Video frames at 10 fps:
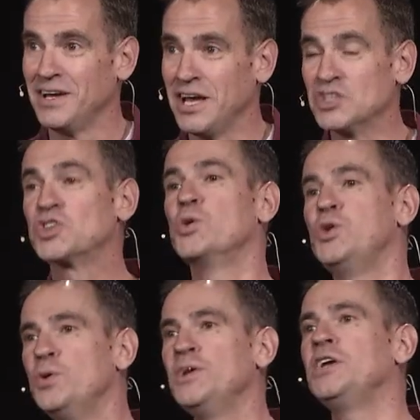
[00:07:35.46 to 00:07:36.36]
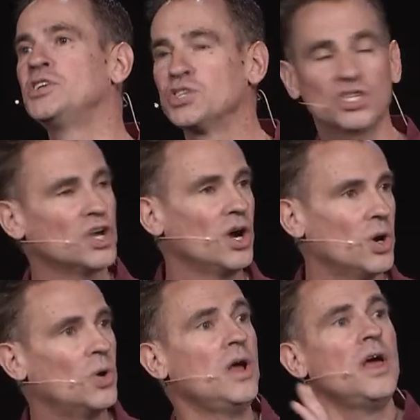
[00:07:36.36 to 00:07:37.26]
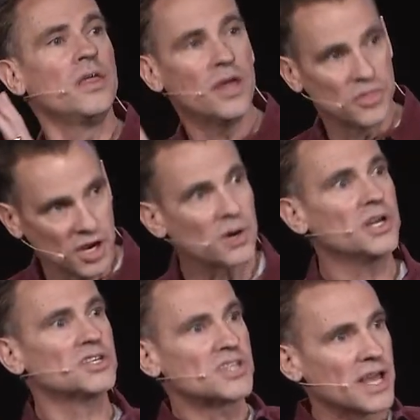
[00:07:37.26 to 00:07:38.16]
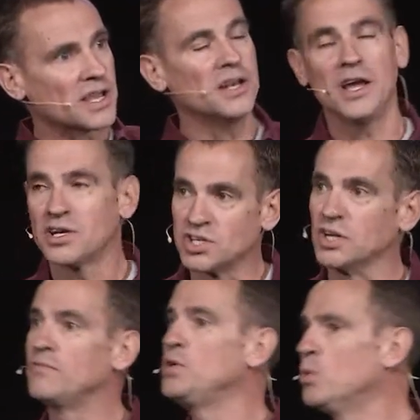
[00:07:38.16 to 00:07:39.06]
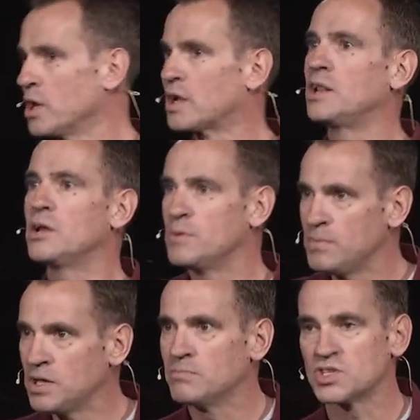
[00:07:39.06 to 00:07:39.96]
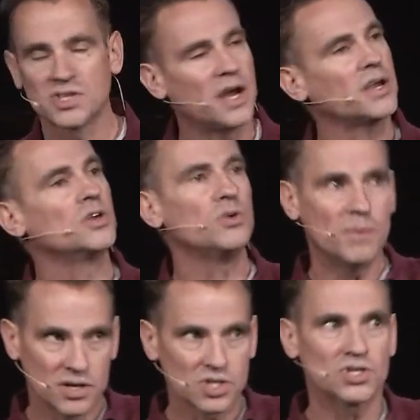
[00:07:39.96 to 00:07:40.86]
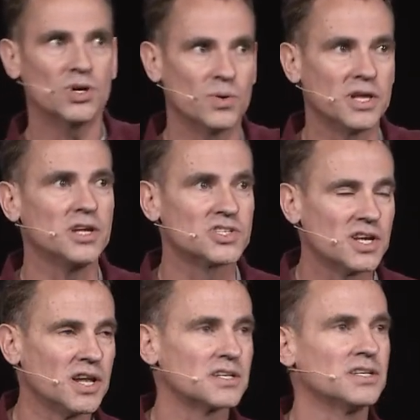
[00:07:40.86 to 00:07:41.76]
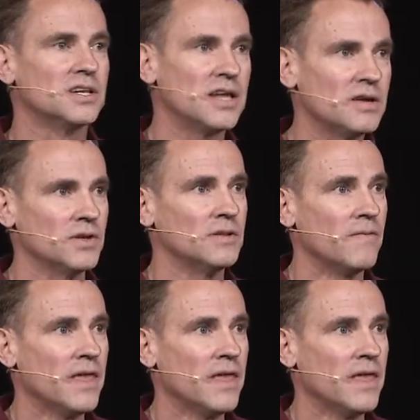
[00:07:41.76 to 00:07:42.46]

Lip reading: And so you need to show that there is that connection. If you want to claim to be the Messiah, you better show that he's connected to David.